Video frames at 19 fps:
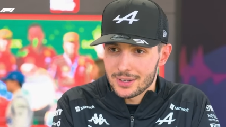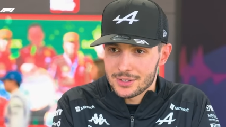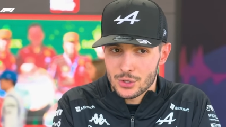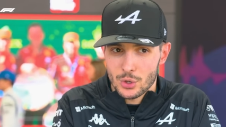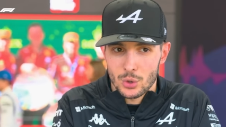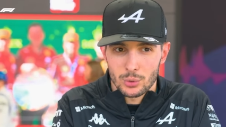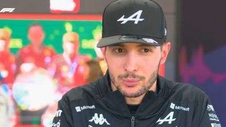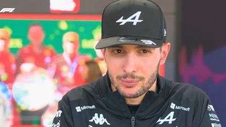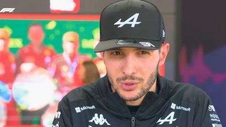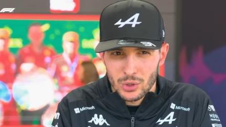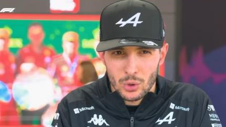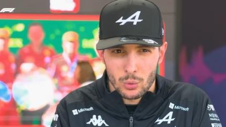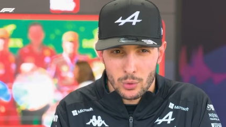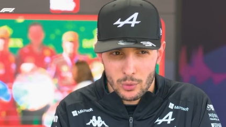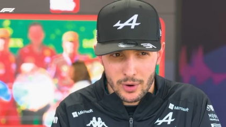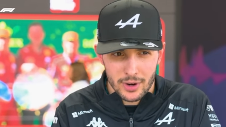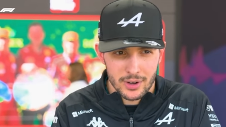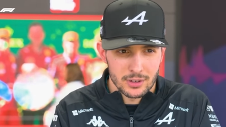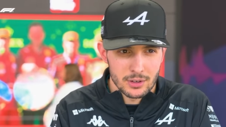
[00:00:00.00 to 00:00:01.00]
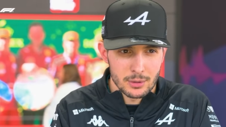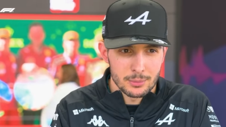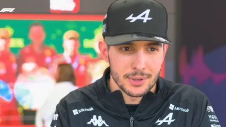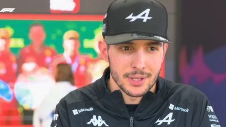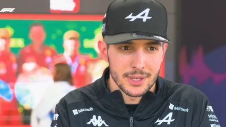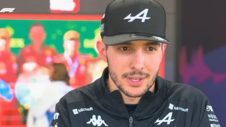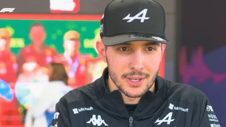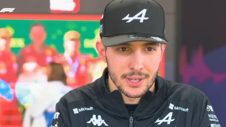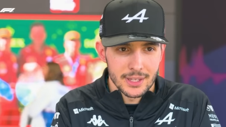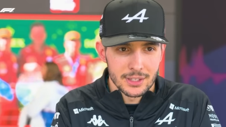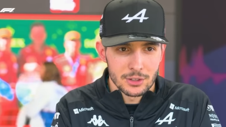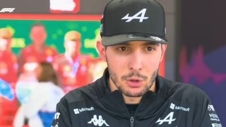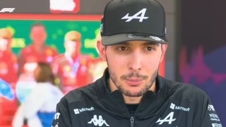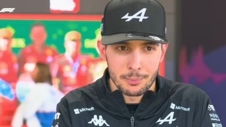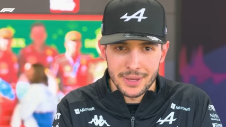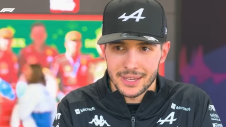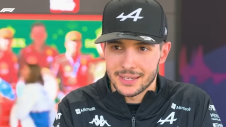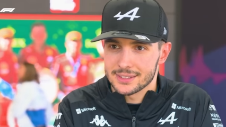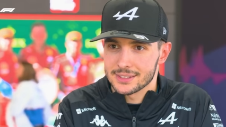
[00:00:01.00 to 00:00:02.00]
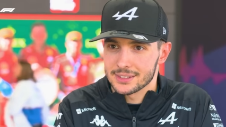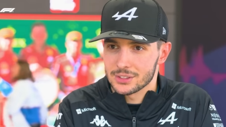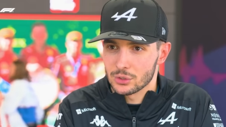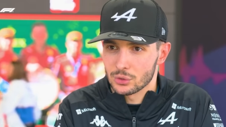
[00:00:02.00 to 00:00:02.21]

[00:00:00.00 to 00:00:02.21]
So you know we were going to be in the mix,